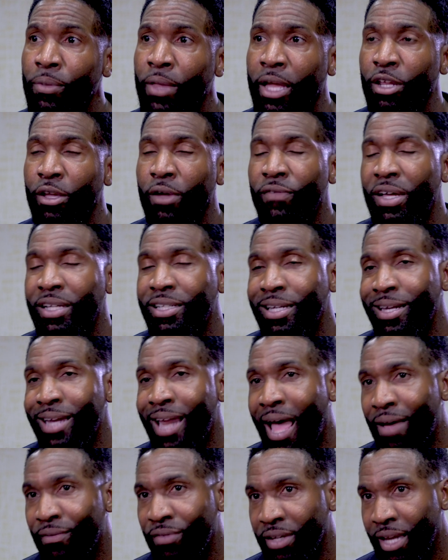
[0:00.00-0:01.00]
and you've had to
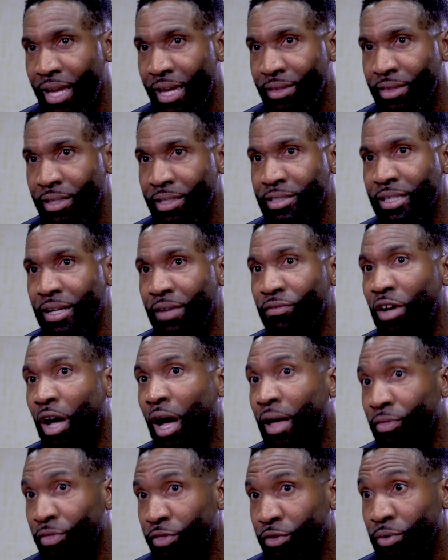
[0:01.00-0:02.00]
navigate this and have
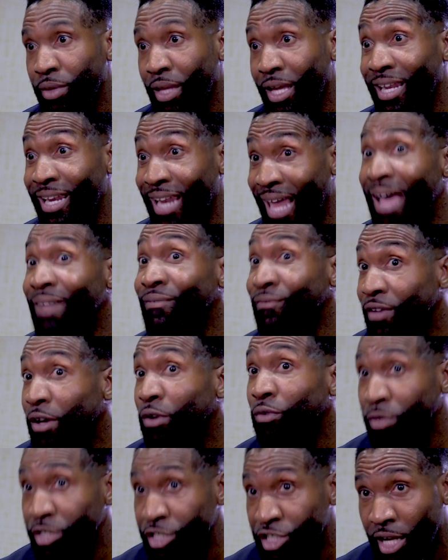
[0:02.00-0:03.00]
gone through that and have
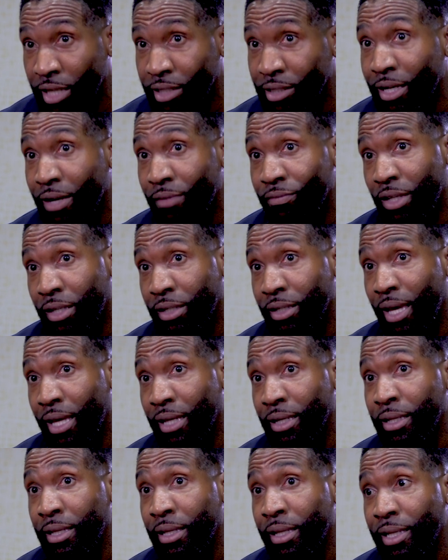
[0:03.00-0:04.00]
felt rejected, I've done that,